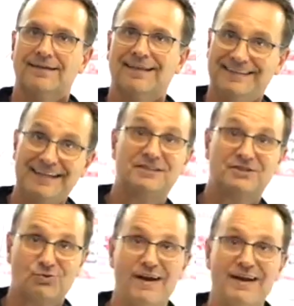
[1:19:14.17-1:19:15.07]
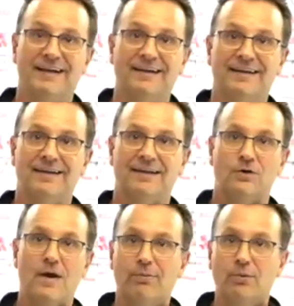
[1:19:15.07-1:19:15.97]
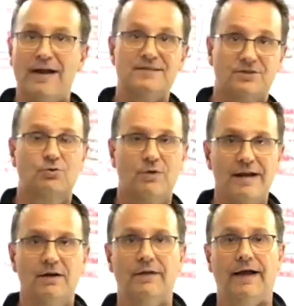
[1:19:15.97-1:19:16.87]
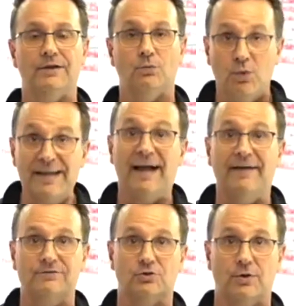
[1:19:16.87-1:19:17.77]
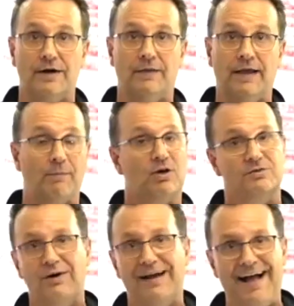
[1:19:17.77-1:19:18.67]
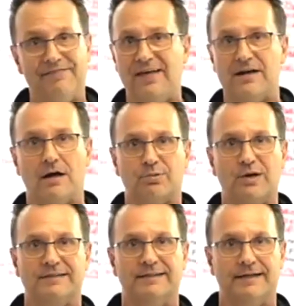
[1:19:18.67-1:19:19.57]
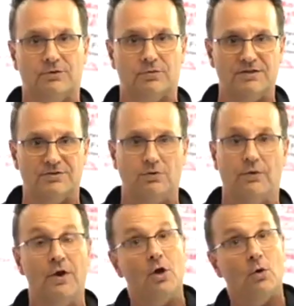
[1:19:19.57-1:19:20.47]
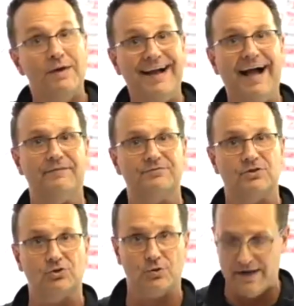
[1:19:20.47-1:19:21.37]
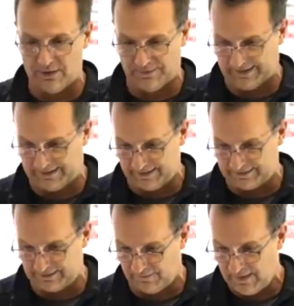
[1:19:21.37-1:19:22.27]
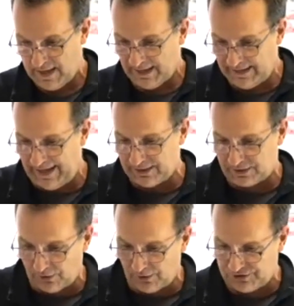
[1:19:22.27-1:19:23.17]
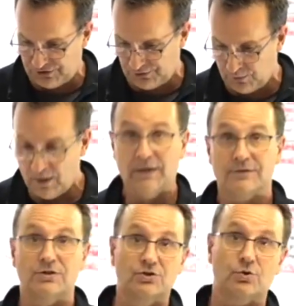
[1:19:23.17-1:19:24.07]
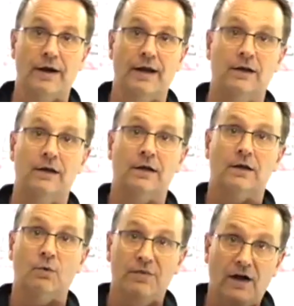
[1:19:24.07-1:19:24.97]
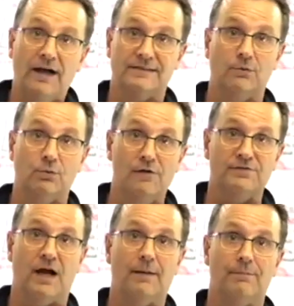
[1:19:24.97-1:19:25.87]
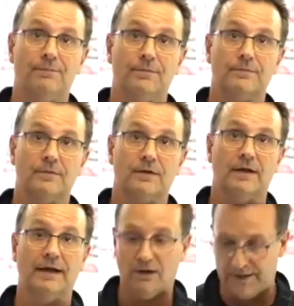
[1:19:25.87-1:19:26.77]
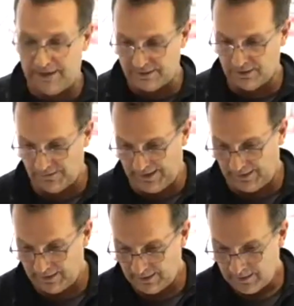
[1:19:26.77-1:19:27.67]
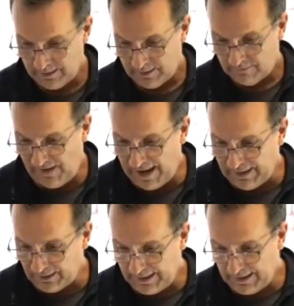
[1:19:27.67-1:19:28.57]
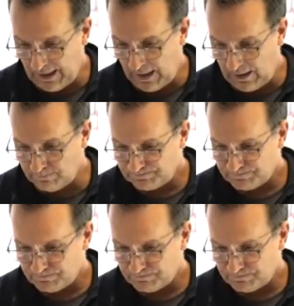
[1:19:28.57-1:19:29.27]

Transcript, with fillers: that takes training green berets train on that we have to train on that because we're at that unprecedented crossroad we have to train on that kind of stuff and i encourage you to train with us at rooftop and i'll end on that finally um,